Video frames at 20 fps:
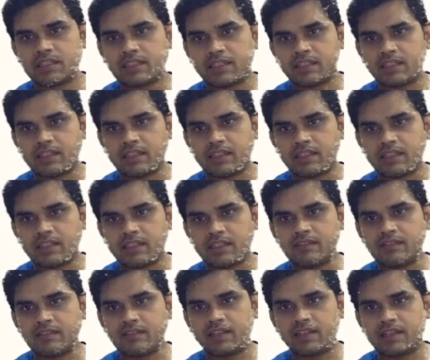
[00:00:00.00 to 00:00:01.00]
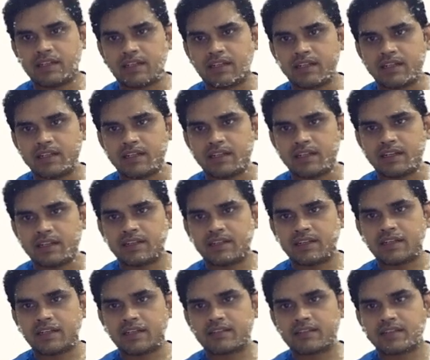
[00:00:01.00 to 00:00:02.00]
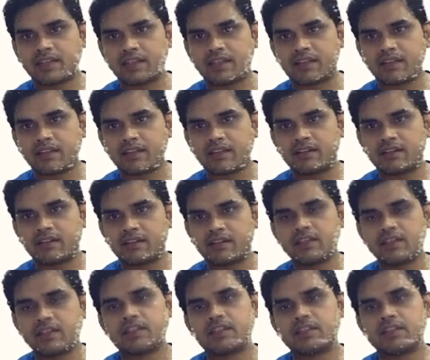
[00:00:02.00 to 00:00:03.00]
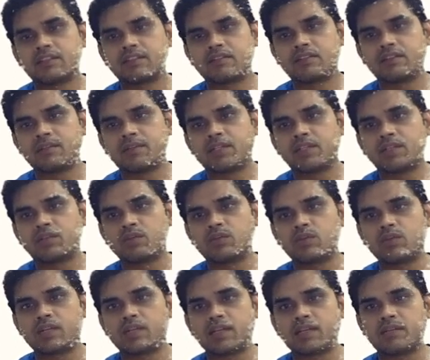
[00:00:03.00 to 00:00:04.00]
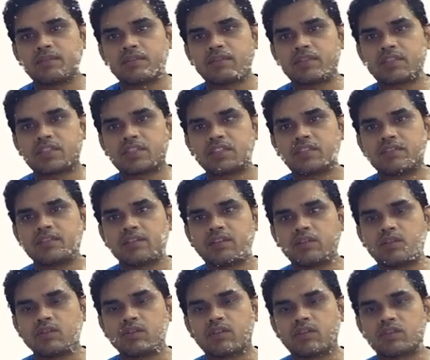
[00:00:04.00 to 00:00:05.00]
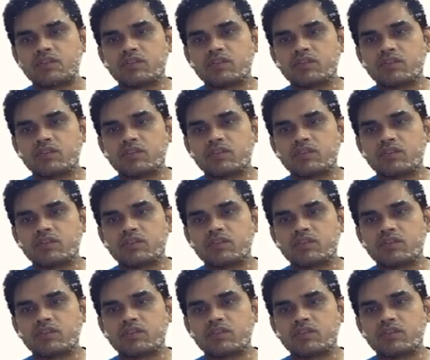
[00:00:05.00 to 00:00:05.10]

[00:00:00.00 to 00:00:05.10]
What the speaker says: and 11 and 11 gets cancelled. This will be 2 times 61 over